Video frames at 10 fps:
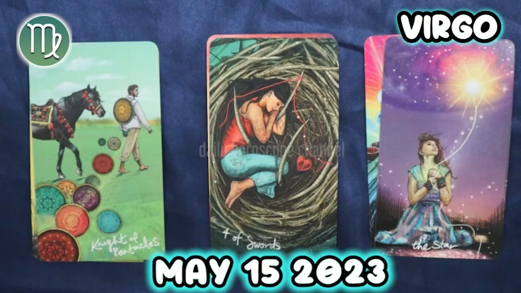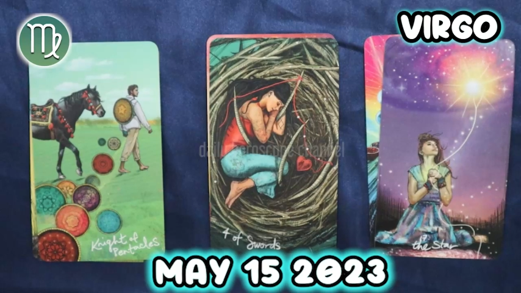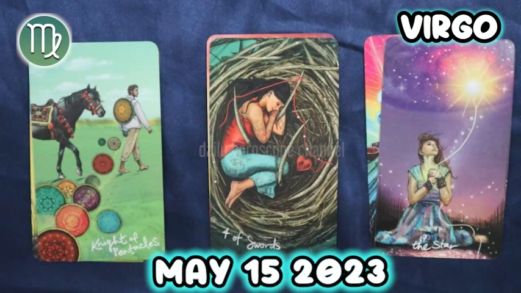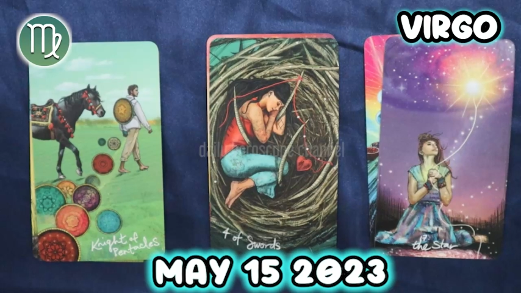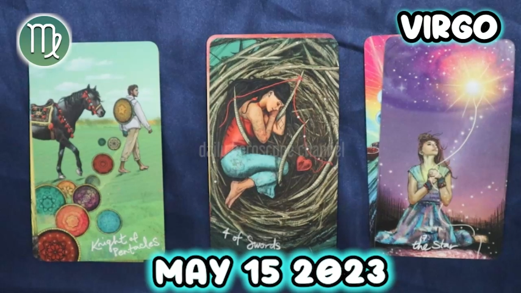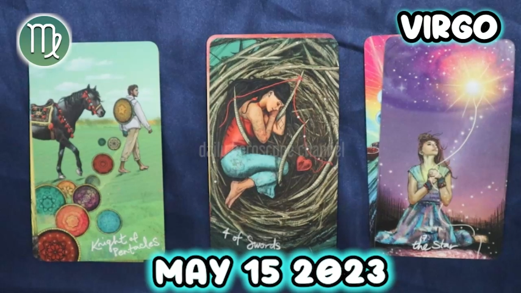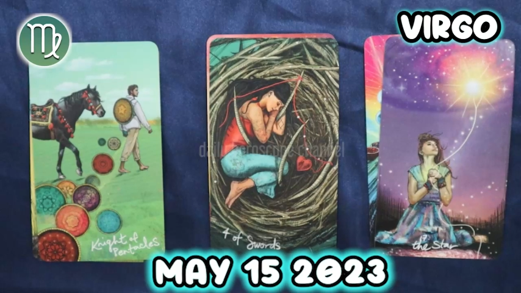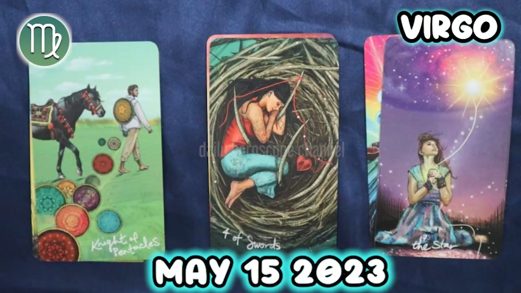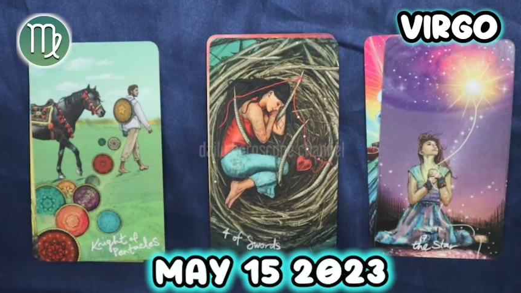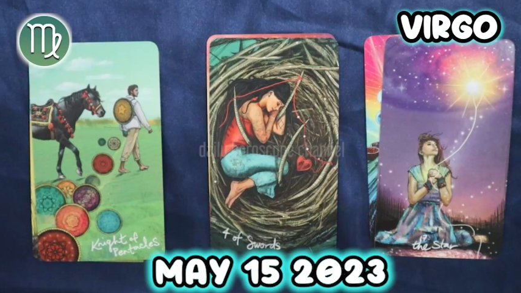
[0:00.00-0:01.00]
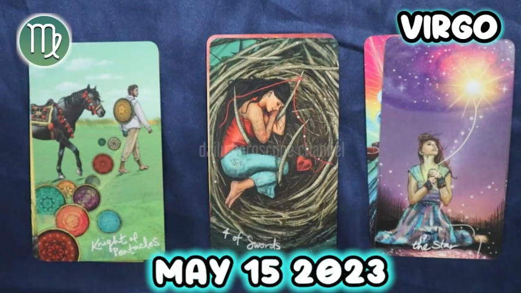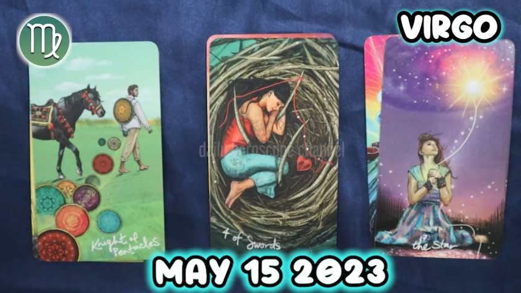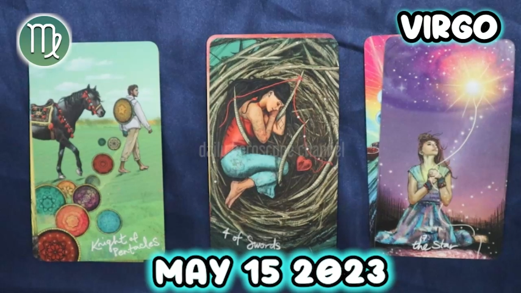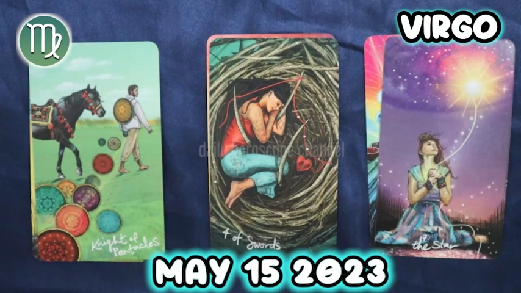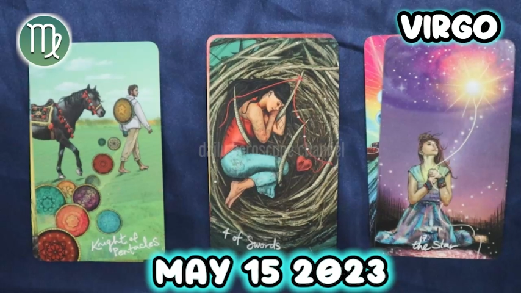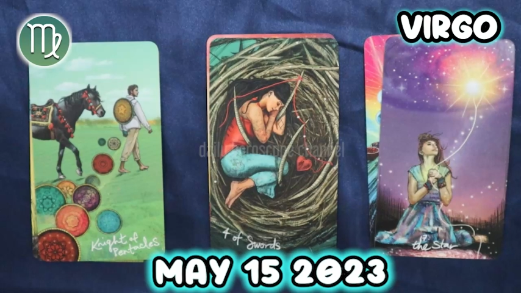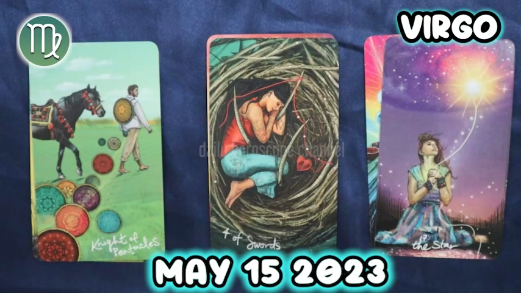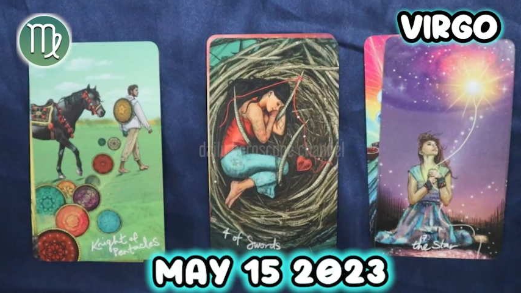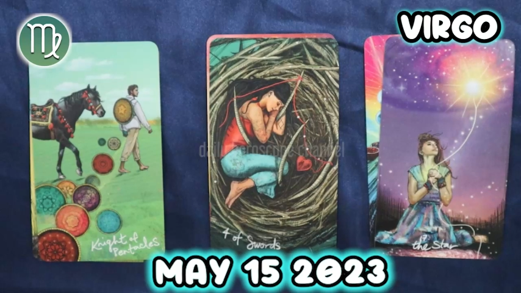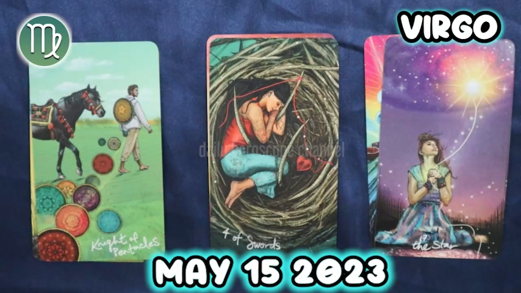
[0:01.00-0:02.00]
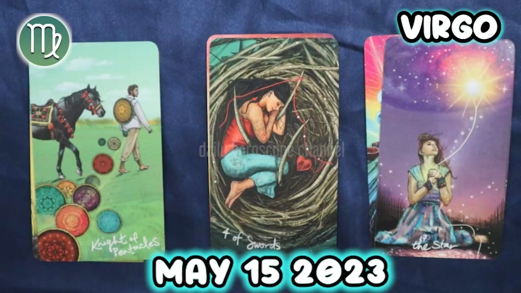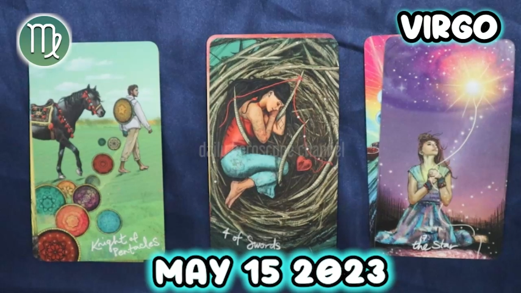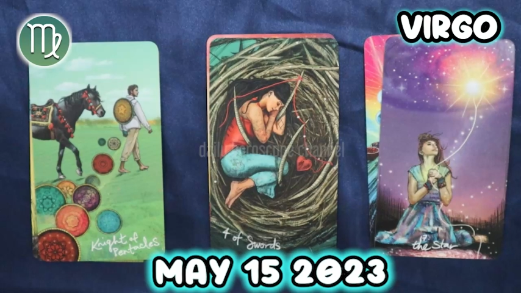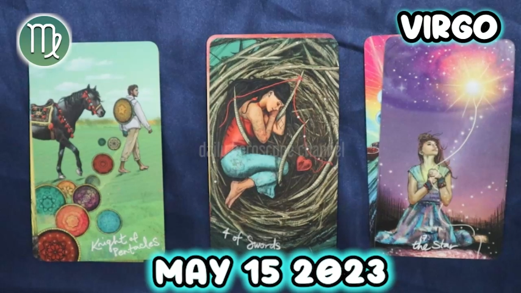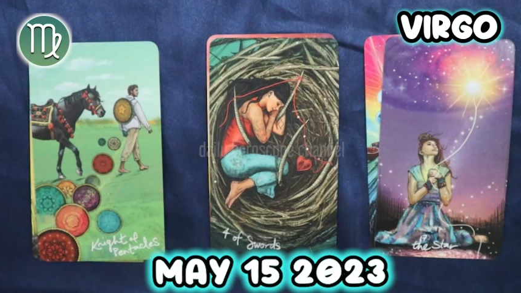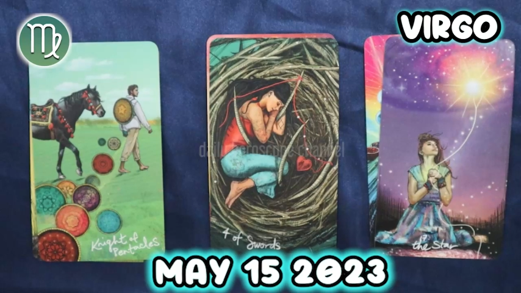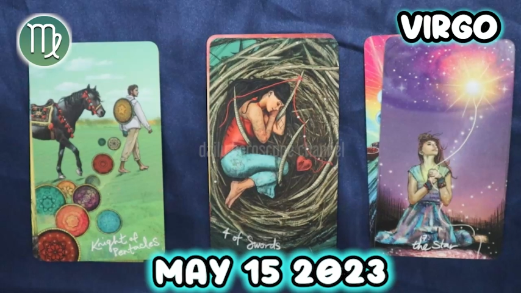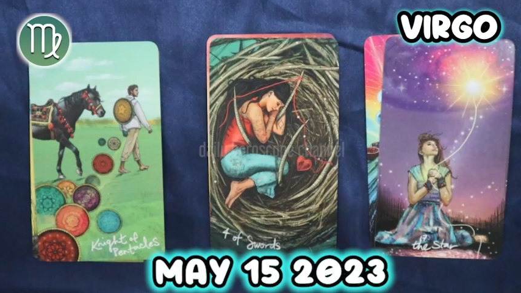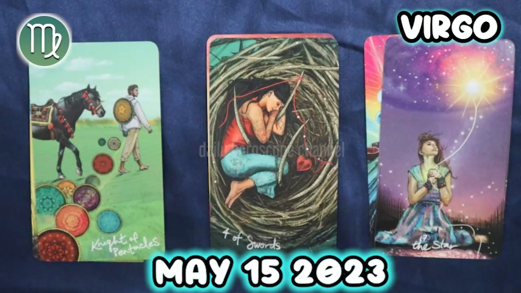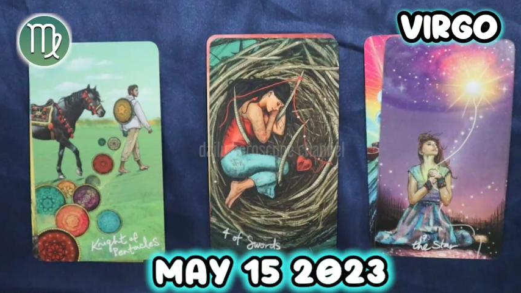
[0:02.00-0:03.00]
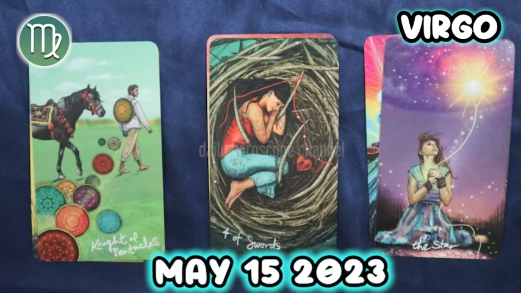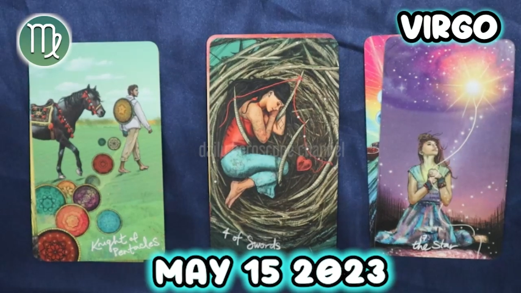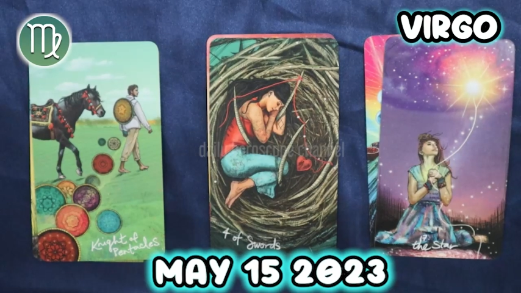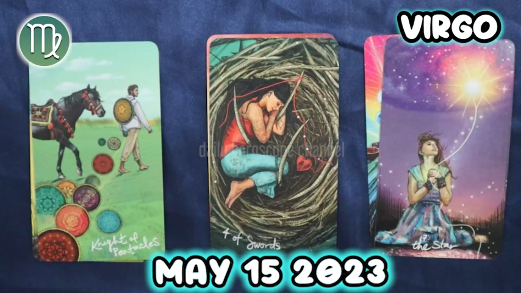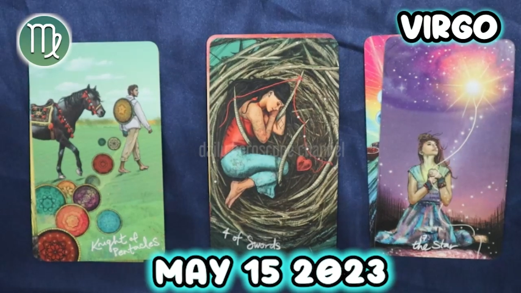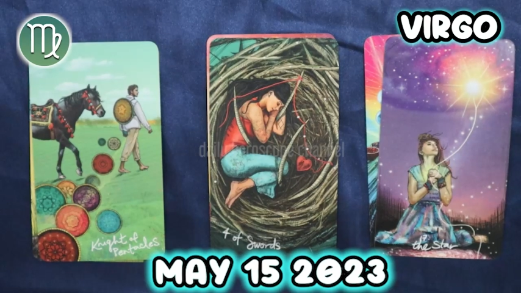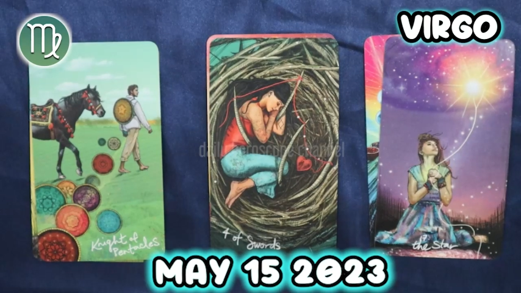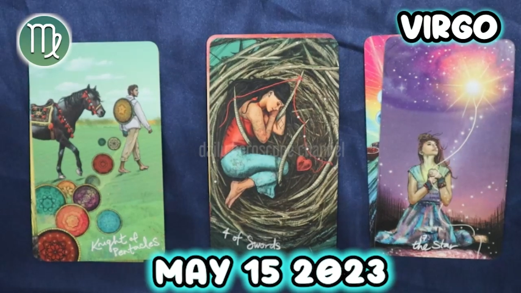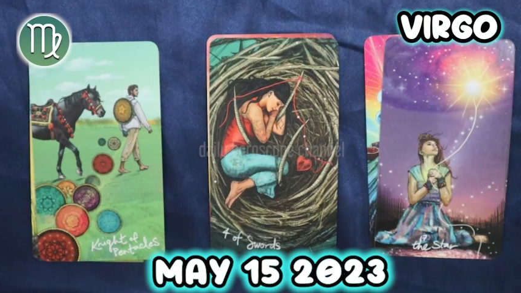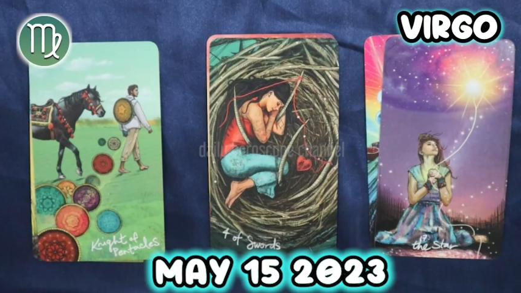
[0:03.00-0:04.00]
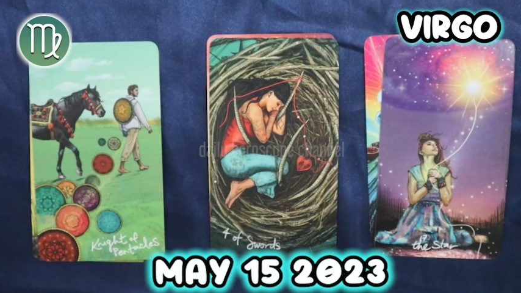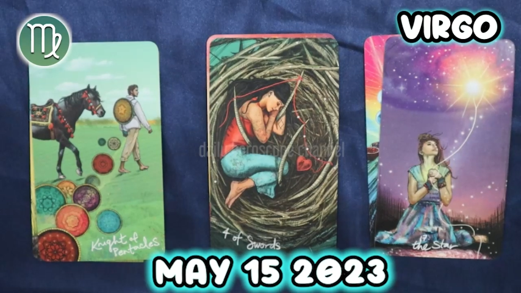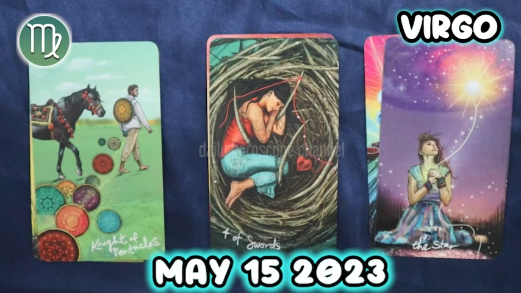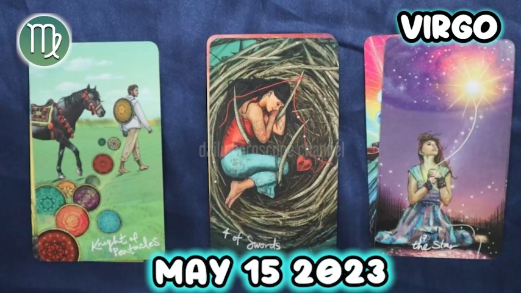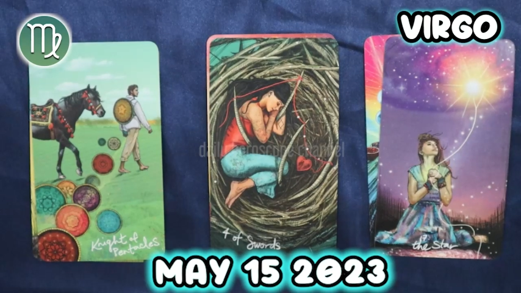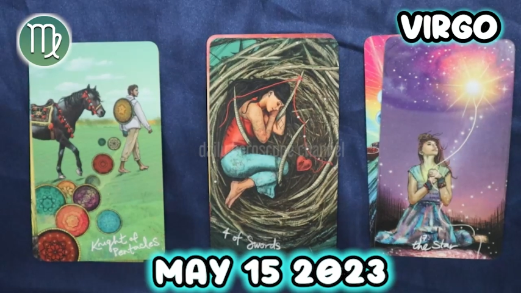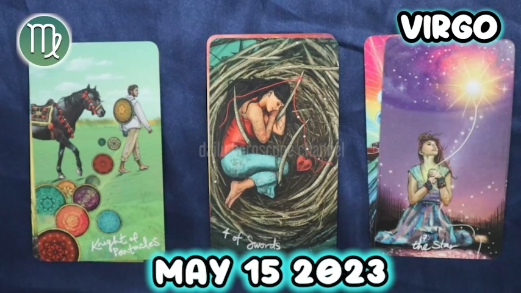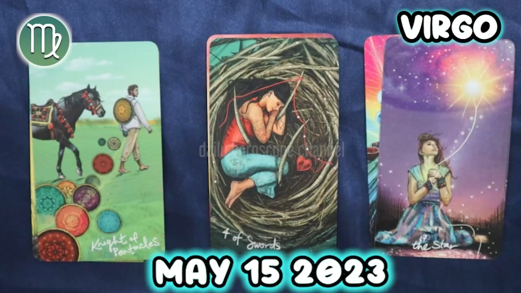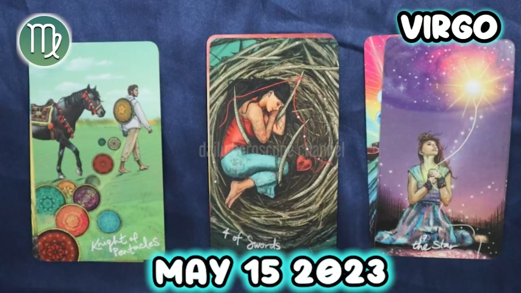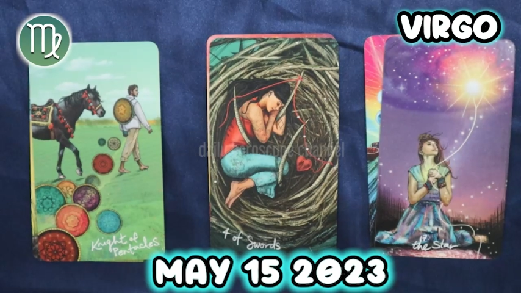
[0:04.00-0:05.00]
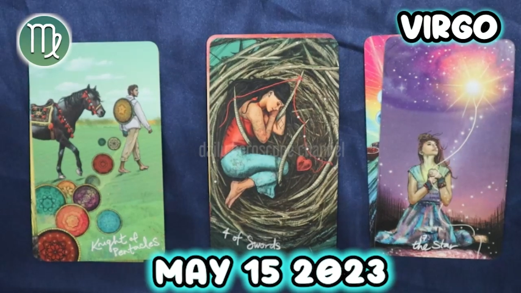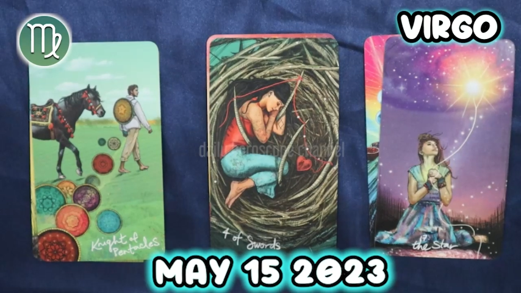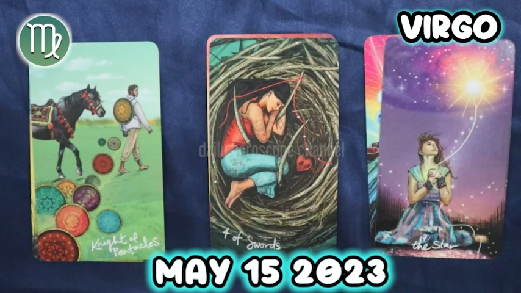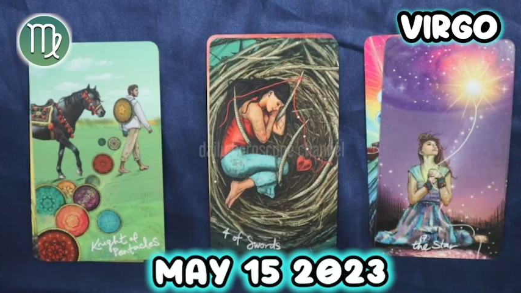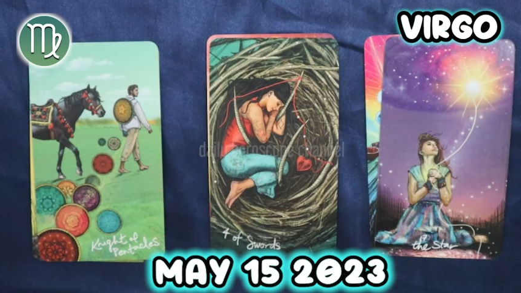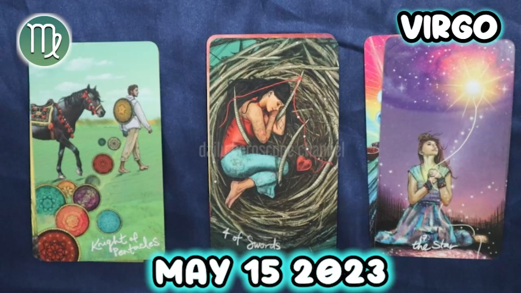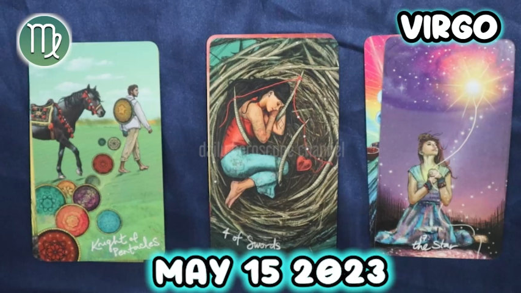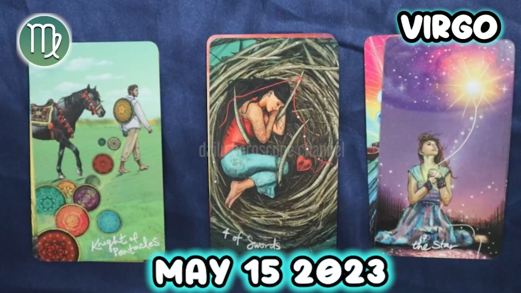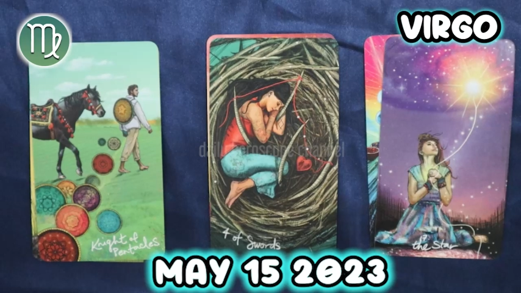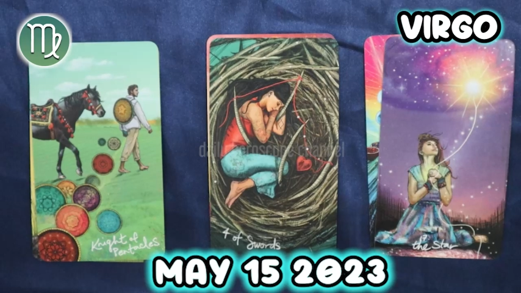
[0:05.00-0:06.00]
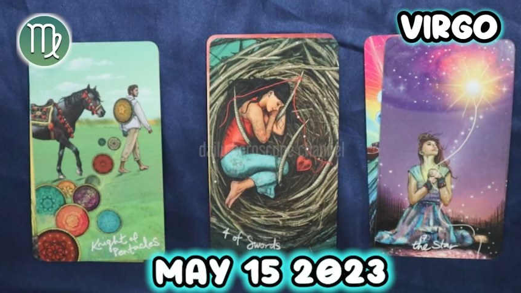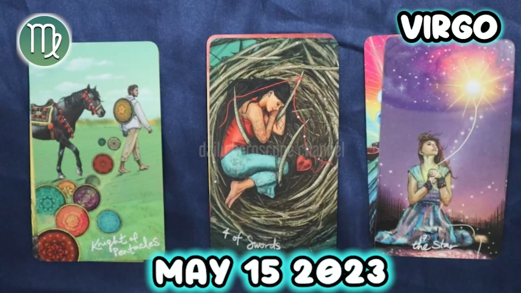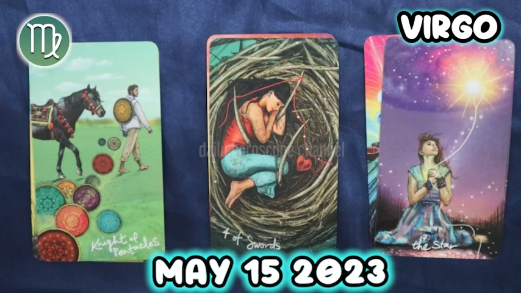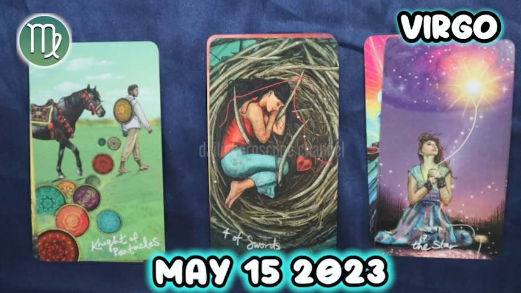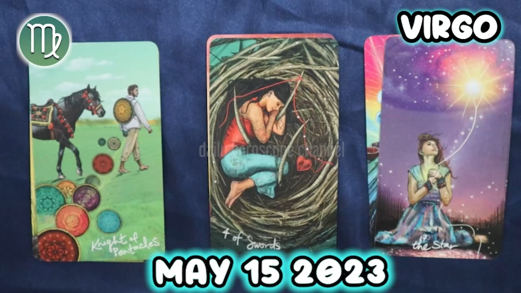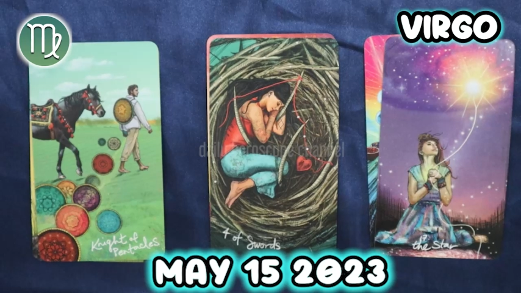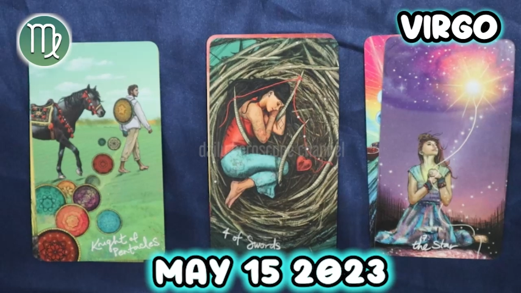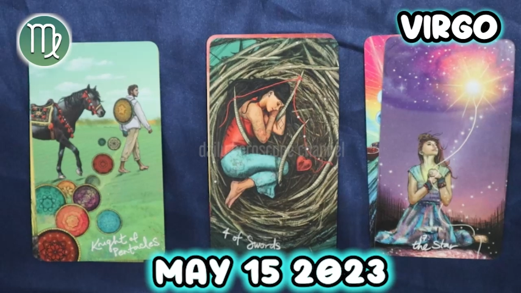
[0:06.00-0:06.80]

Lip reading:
[unreadable: no face in view]